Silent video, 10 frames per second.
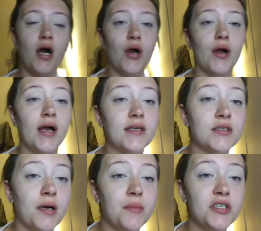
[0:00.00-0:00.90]
Alright,
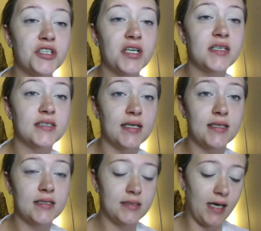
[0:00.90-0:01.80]
so I'm just going to set
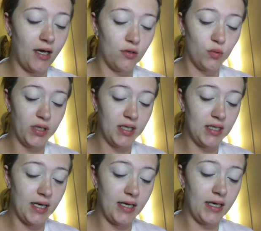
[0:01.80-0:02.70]
this down with
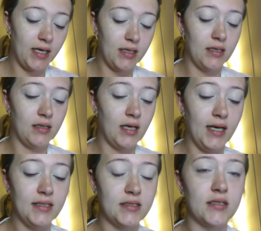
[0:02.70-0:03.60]
a
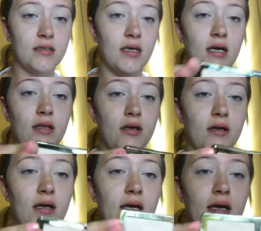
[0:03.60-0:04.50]
light
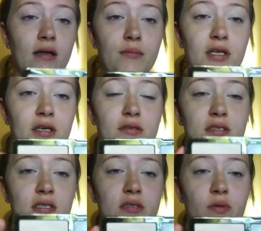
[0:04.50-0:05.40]
color, and I'm going to use
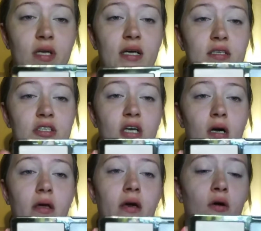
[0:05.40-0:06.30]
this one out of this
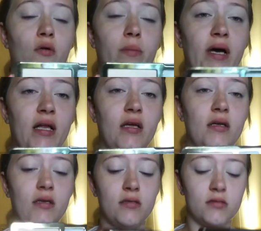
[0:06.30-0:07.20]
chocolate gold
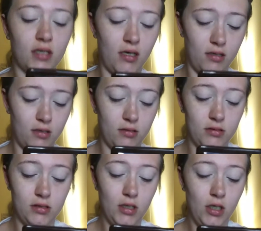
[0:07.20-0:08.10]
palette. It's called
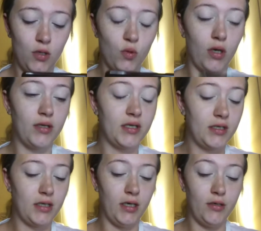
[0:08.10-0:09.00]
Rolling
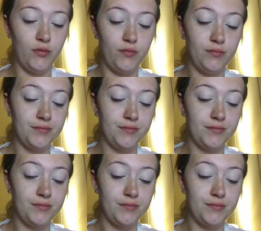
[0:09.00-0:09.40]
in Dough.